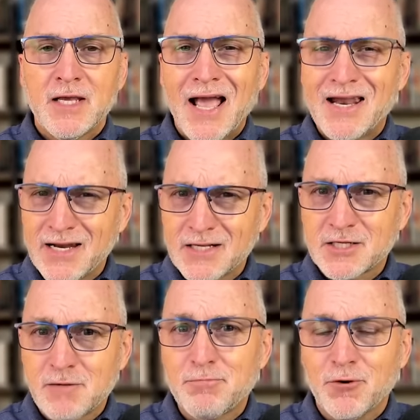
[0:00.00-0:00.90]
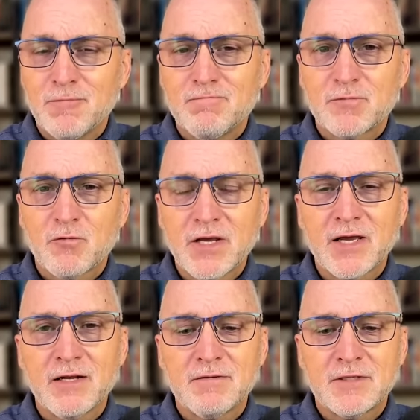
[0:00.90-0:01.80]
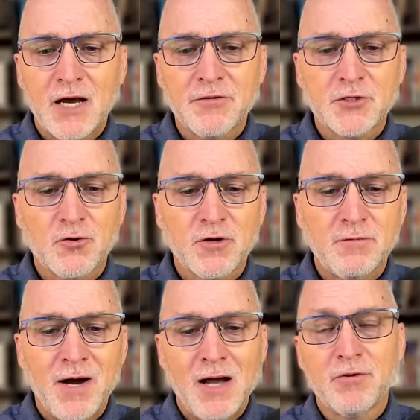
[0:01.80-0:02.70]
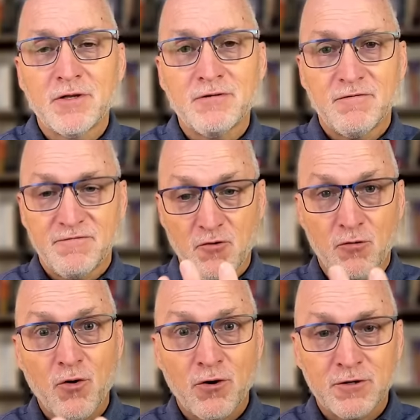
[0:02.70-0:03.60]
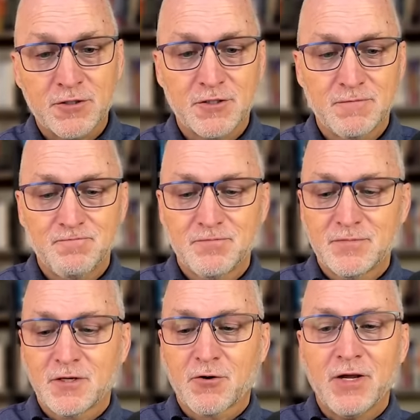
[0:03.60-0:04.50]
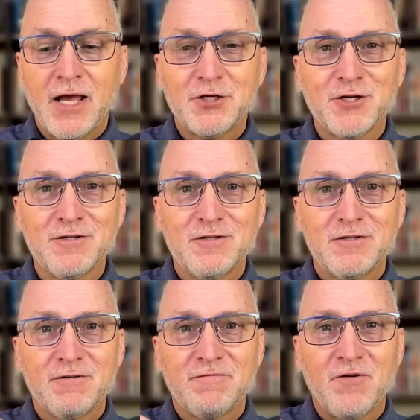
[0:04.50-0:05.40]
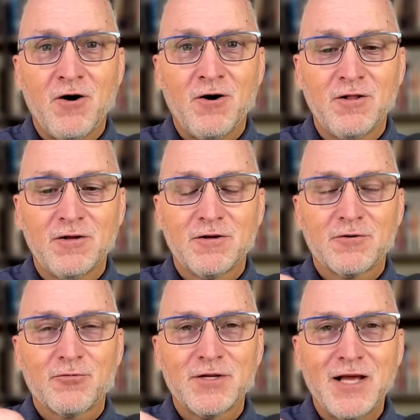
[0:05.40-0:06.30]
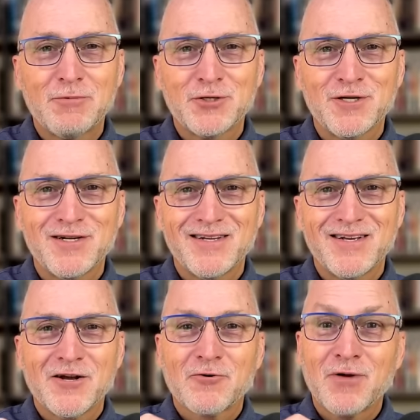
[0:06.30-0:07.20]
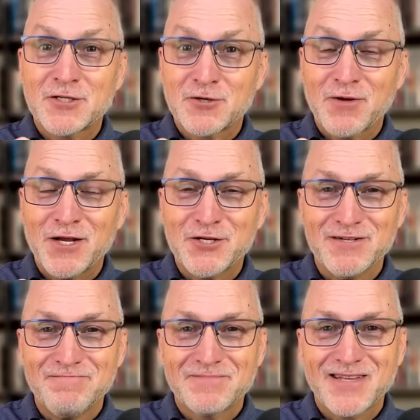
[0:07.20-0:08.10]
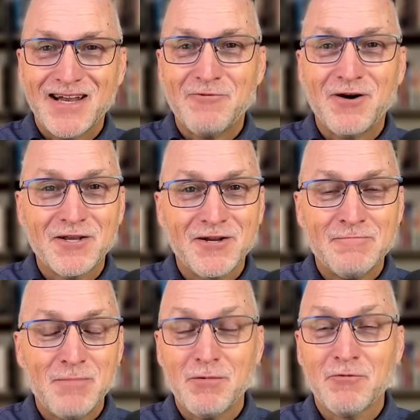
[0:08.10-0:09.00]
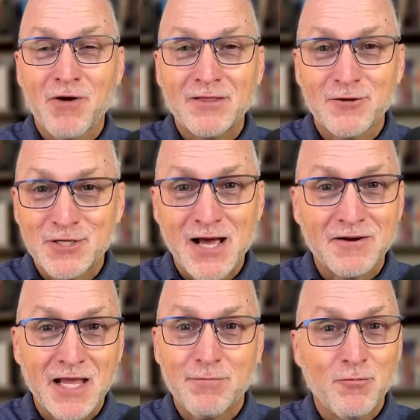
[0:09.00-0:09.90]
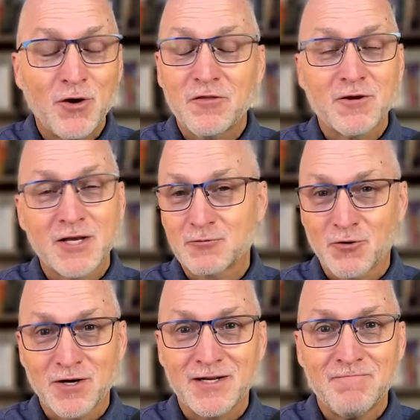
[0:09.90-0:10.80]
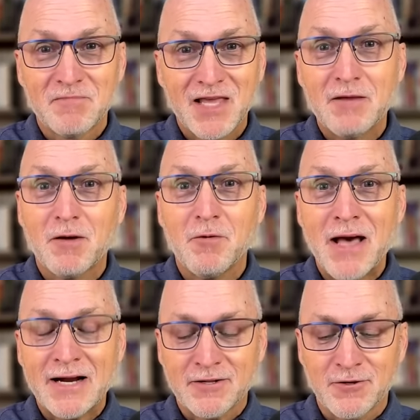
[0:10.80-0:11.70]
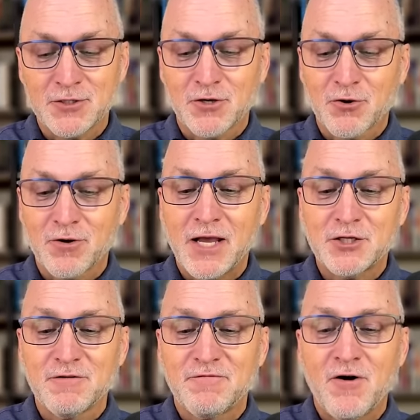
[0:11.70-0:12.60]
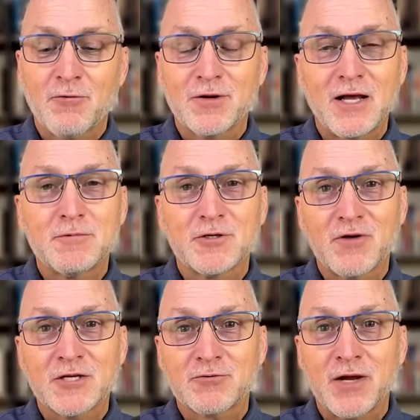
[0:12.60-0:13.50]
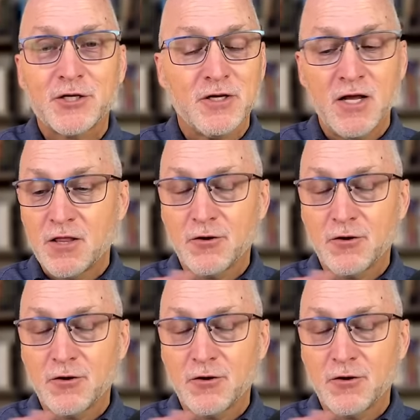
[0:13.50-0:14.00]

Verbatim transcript: And it is simple. We can tell the story of the Bible in 4 words: creation, fall, redemption, restoration. And I want you to maybe write those down, keep them with you, because we're going to keep coming back to those. Creation, fall, redemption, restoration.